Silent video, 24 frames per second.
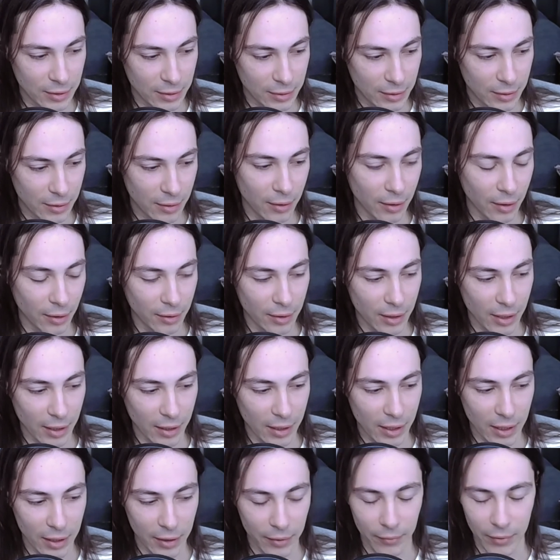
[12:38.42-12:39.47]
think that I
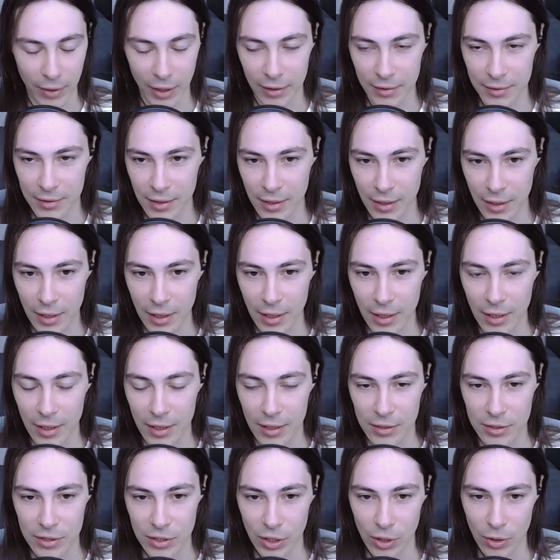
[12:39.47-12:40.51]
got it right.
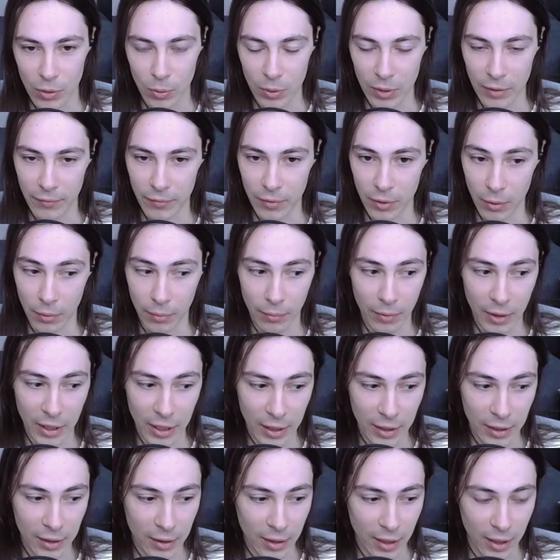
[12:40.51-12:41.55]
So in Vue
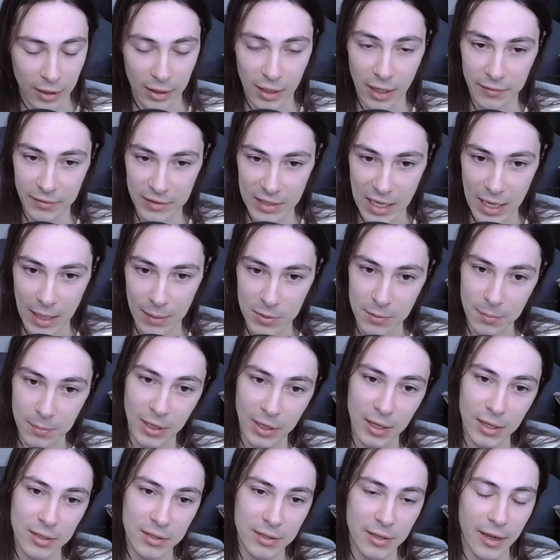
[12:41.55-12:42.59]
3, I love tabs
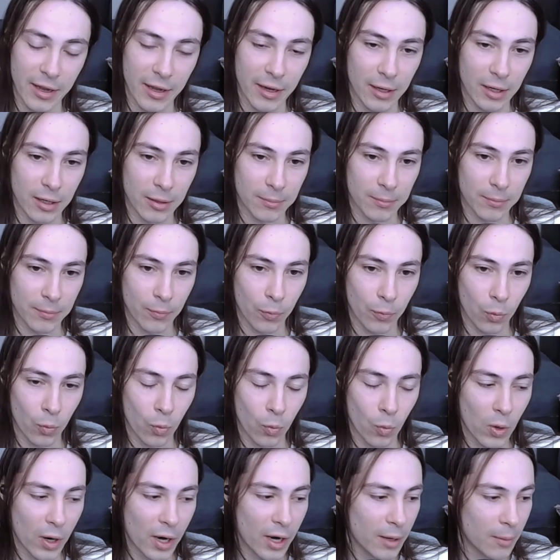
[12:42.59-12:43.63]
because they are
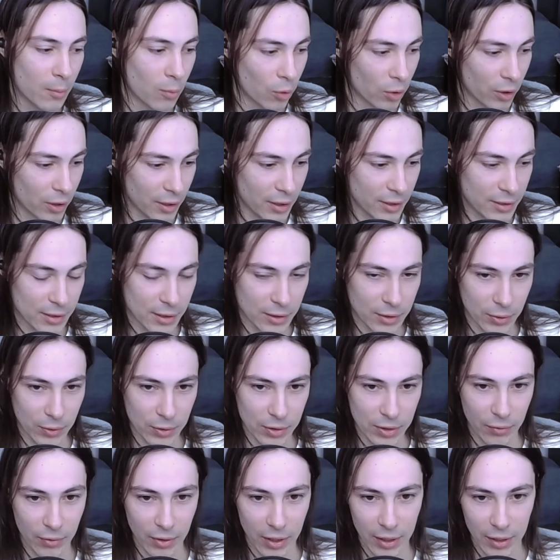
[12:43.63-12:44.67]
way more easy to
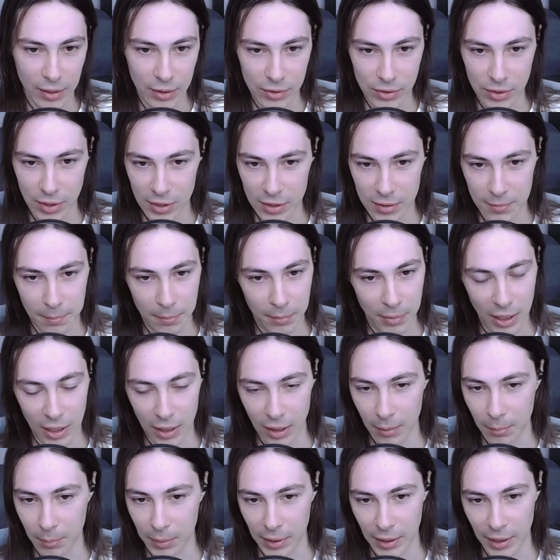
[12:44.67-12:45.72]
integrate. It's just plug
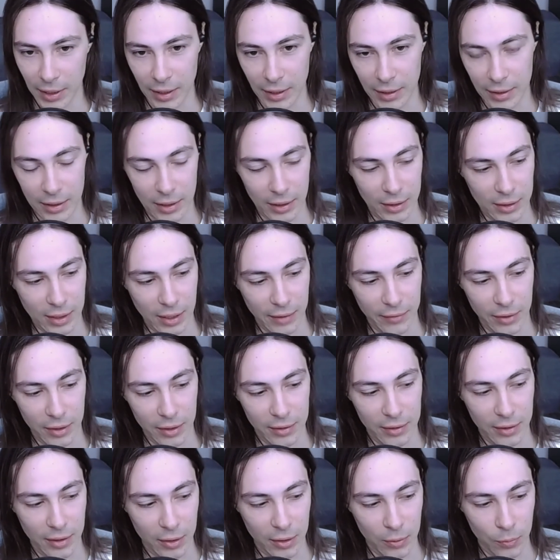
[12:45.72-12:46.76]
and play, and I love it.
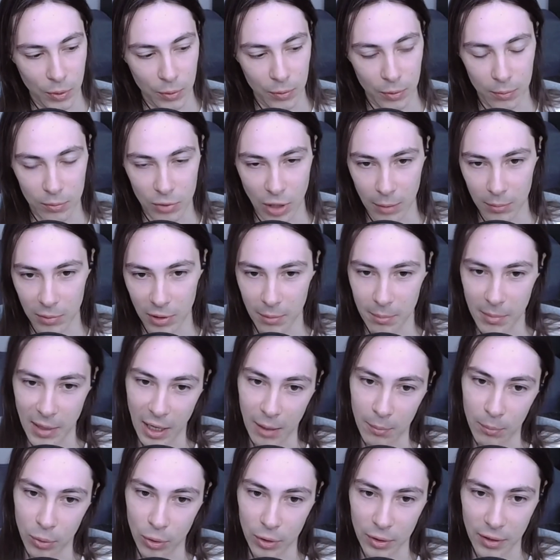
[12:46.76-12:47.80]
And we will probably
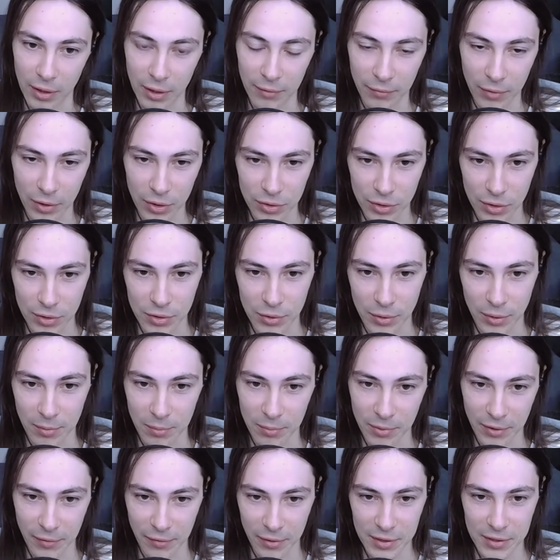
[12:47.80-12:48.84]
backport that feature to the
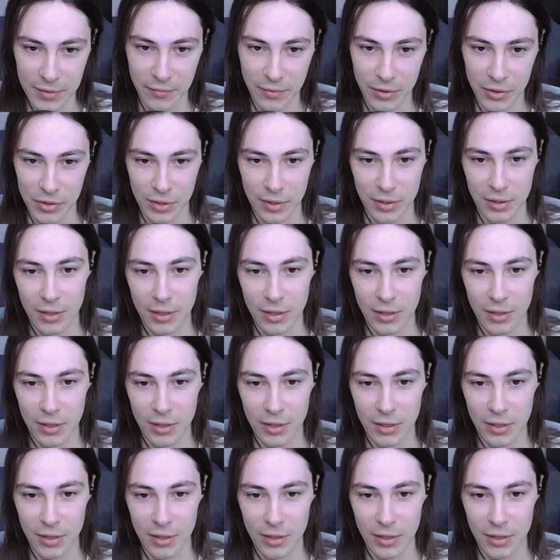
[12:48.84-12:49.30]
previous version.